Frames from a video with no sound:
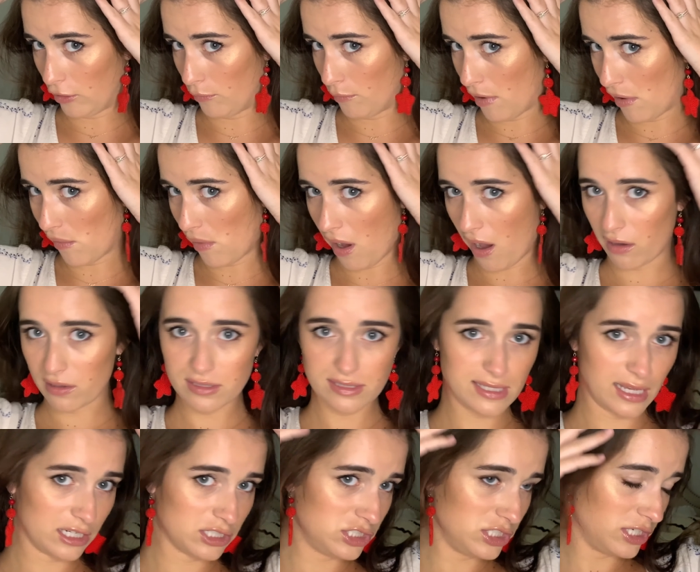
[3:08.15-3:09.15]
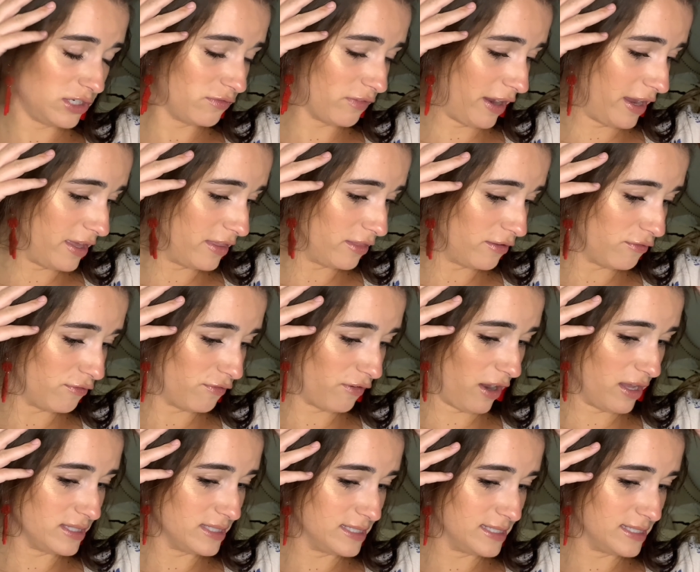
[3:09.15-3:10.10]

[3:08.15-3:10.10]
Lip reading: mohawk section right in the front